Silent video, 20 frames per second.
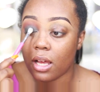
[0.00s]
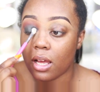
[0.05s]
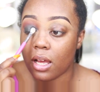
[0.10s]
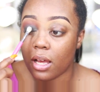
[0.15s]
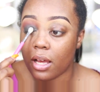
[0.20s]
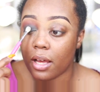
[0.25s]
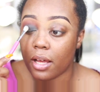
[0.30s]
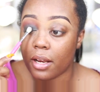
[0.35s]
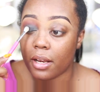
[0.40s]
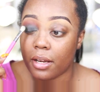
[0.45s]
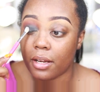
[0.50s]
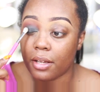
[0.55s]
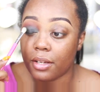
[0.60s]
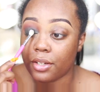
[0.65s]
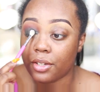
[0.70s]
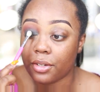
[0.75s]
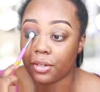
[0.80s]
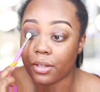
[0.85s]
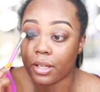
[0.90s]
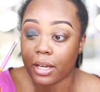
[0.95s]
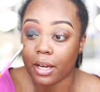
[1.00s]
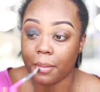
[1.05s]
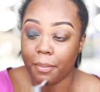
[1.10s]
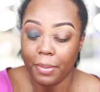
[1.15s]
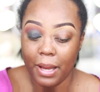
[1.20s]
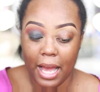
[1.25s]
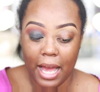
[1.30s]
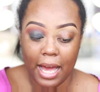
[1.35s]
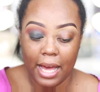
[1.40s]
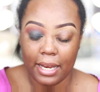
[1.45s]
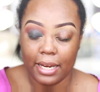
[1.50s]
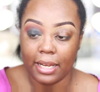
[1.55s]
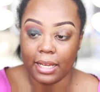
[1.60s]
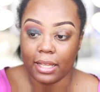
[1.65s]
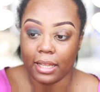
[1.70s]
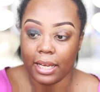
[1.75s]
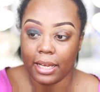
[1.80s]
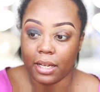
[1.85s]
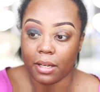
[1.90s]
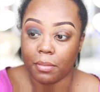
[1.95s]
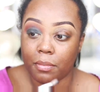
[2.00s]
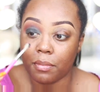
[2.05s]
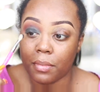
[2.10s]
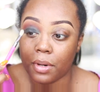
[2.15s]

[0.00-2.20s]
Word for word: and do like a patting-like